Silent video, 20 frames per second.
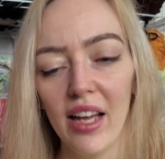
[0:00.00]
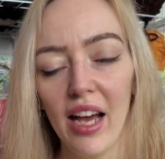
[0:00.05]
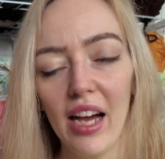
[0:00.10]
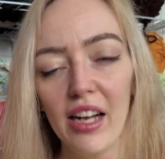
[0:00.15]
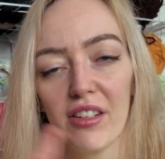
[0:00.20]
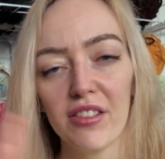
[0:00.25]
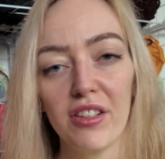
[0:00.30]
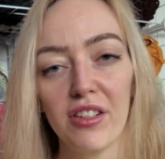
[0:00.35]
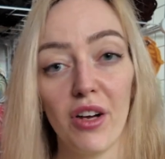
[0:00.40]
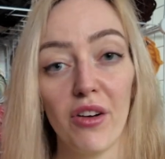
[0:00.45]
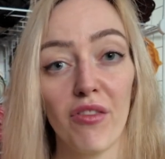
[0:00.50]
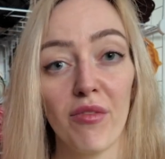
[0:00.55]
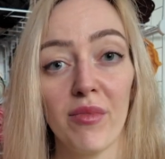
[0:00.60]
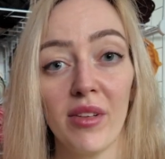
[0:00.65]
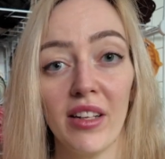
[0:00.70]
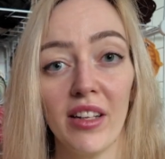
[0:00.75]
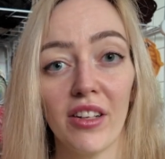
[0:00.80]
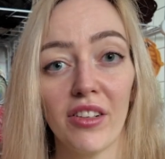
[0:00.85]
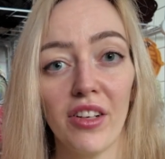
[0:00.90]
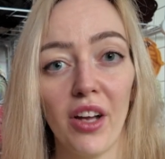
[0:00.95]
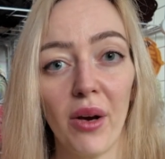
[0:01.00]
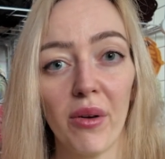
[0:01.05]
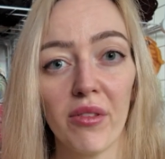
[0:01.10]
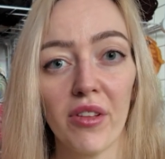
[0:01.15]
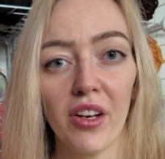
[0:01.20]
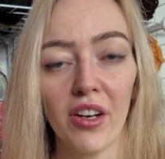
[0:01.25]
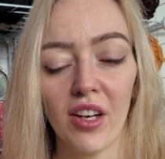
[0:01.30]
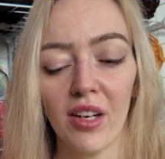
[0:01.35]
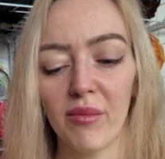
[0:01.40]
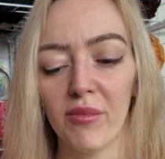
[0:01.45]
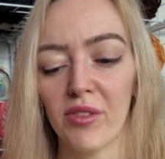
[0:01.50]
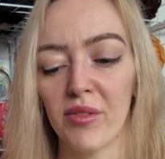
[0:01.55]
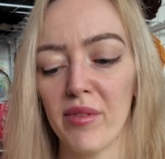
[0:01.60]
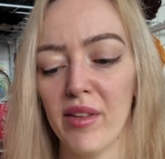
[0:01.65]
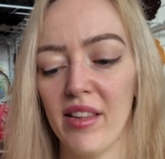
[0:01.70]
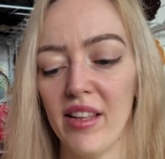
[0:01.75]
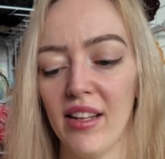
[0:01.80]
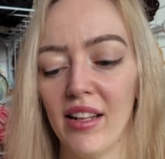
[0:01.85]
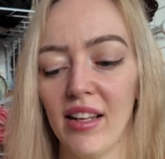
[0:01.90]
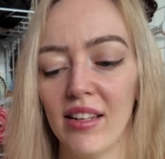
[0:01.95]
I just know from the little note that comes
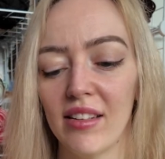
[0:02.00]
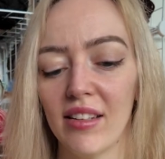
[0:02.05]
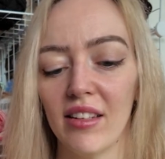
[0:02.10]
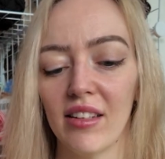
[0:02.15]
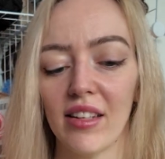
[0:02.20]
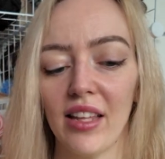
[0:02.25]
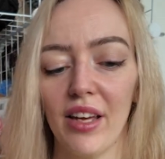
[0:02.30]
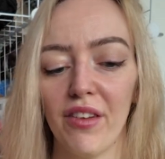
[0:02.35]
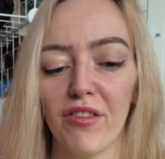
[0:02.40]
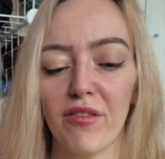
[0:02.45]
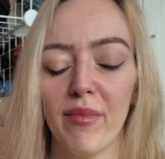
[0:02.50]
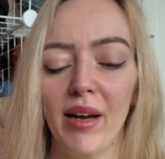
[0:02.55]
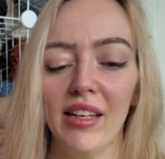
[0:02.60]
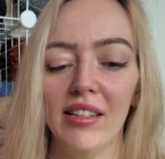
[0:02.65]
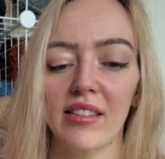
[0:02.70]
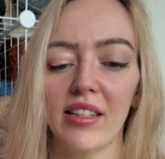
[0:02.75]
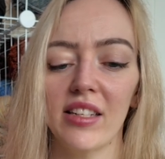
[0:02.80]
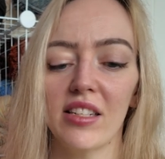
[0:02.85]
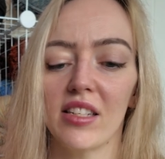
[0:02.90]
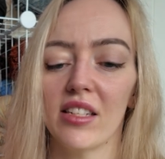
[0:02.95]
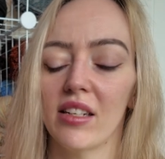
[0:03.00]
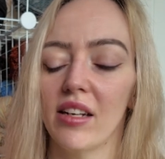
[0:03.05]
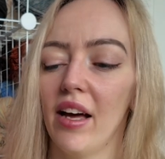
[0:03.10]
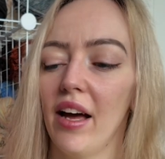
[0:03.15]
with it, like the little gift message.